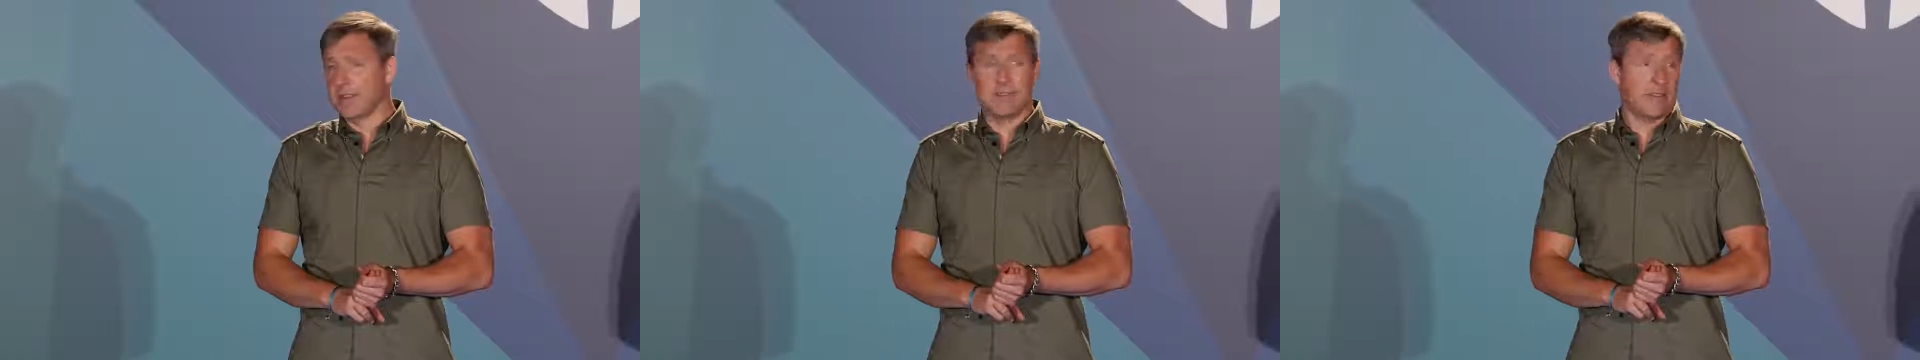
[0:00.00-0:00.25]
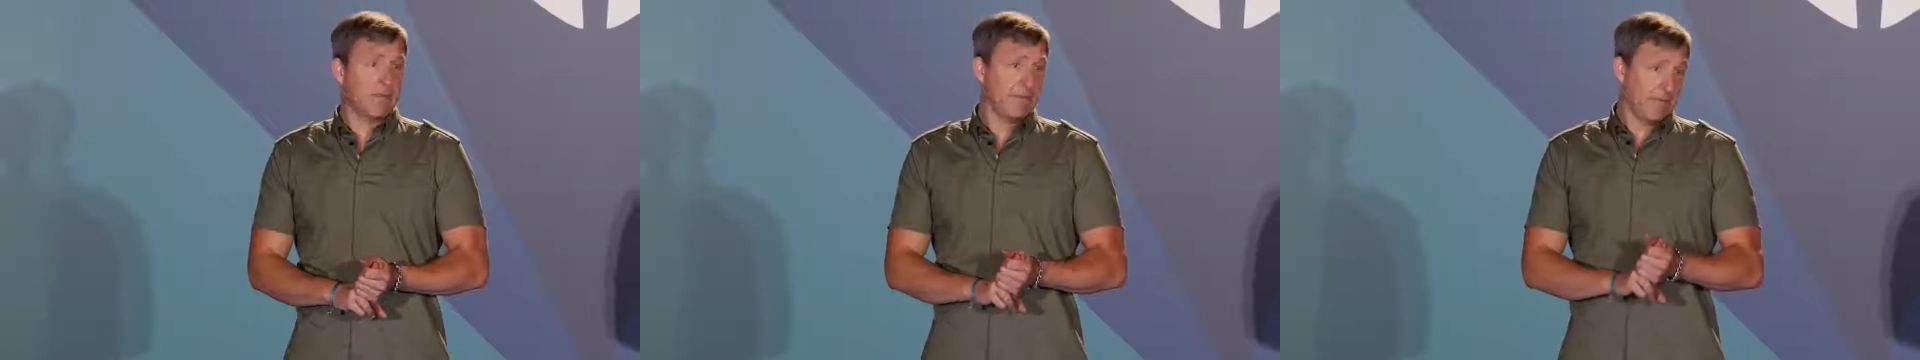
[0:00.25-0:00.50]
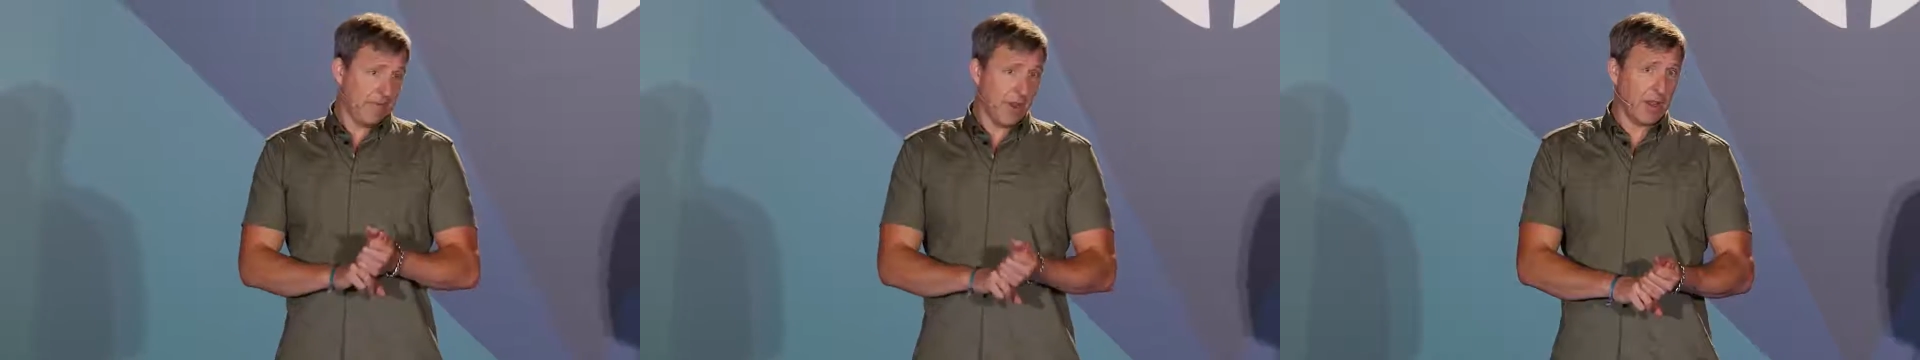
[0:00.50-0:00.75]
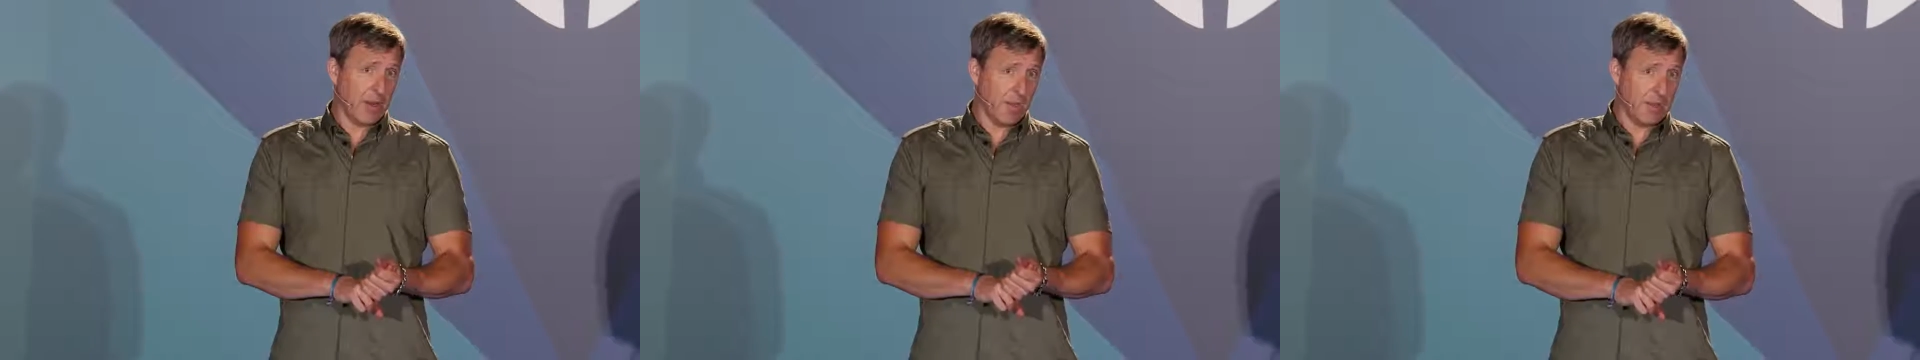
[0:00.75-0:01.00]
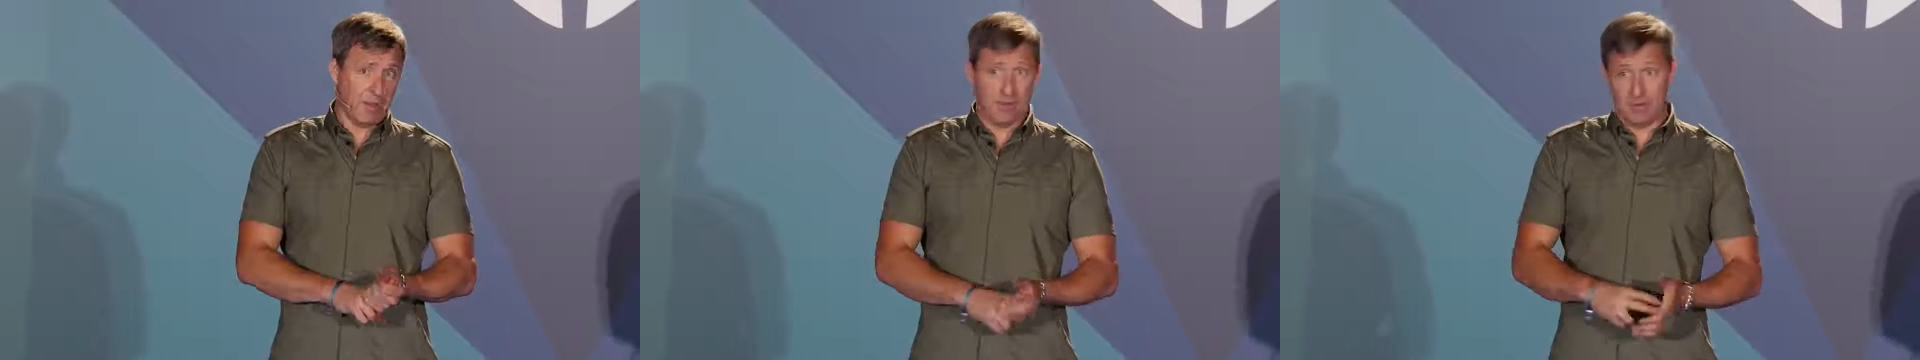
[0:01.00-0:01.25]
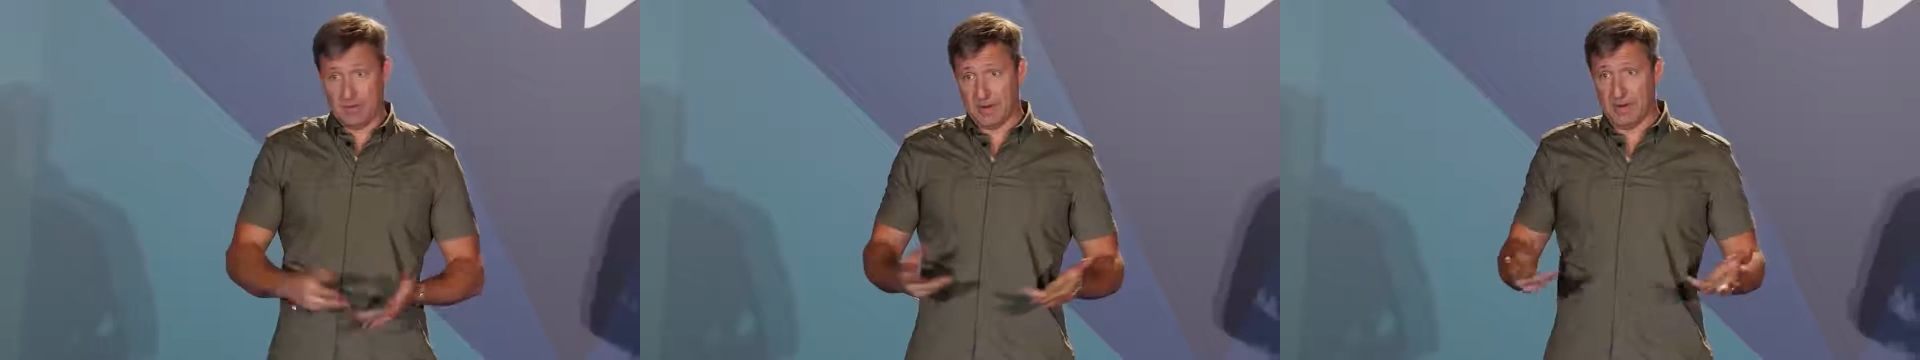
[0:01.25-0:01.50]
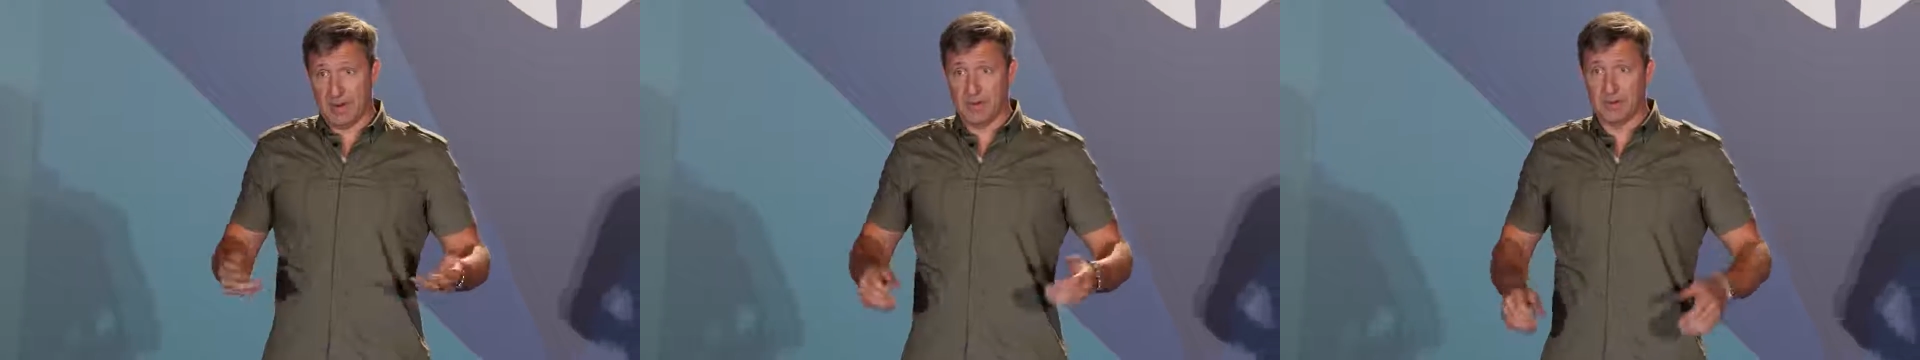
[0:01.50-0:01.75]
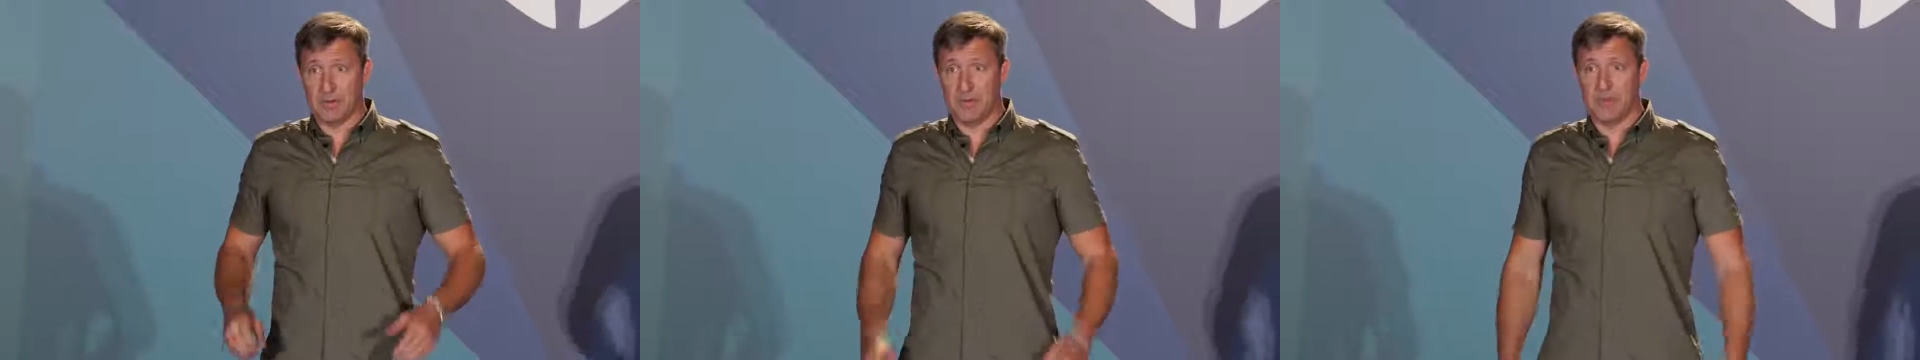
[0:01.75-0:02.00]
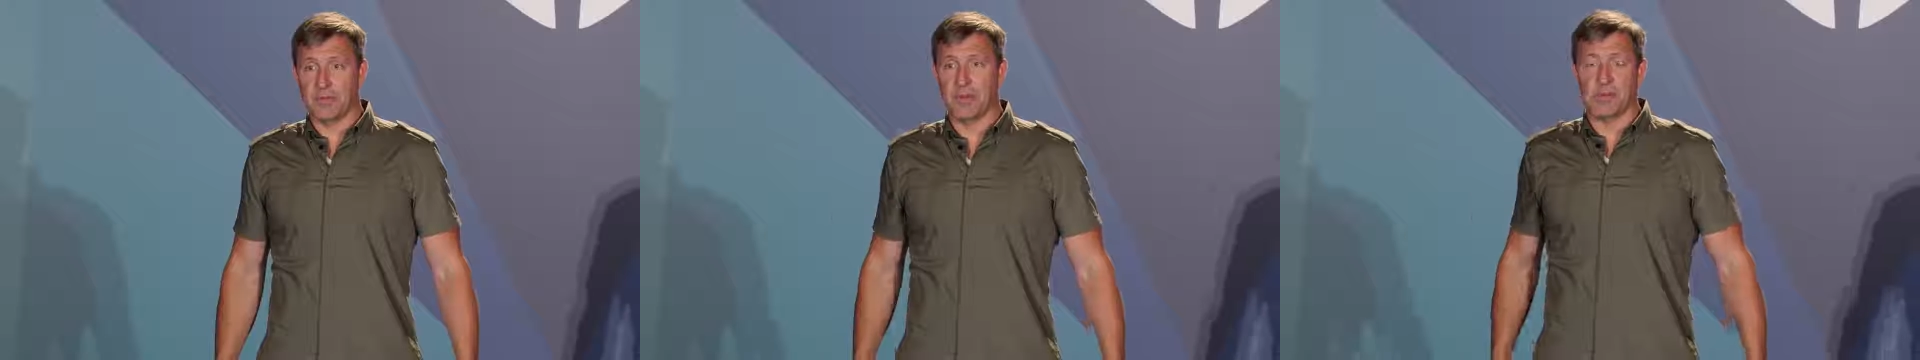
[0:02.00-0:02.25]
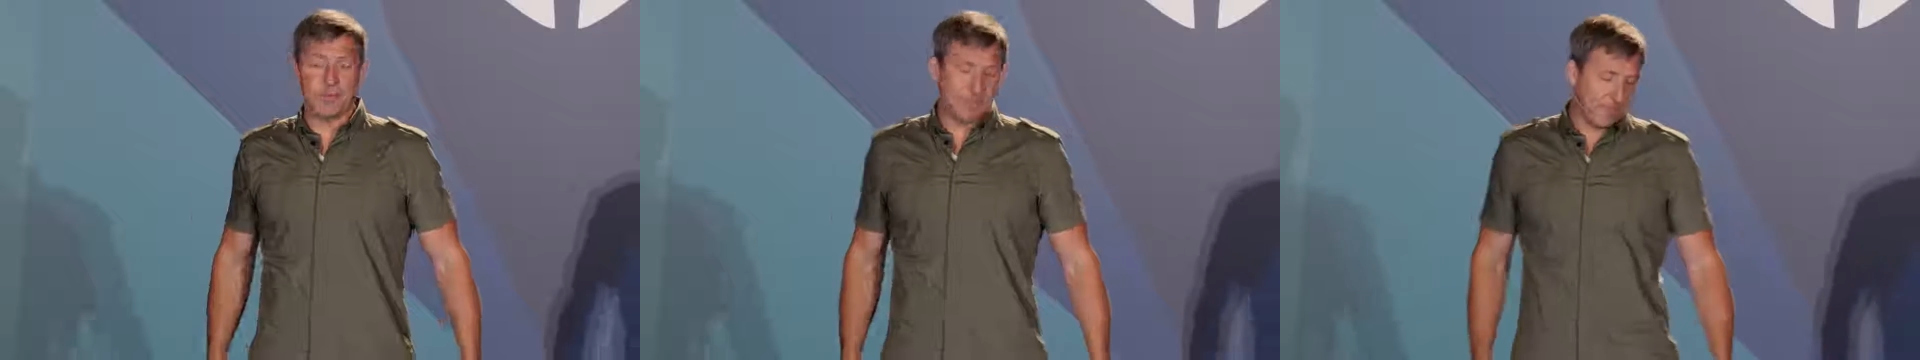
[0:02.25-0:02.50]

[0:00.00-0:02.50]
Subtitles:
is fucking with you. There, I used the real F word.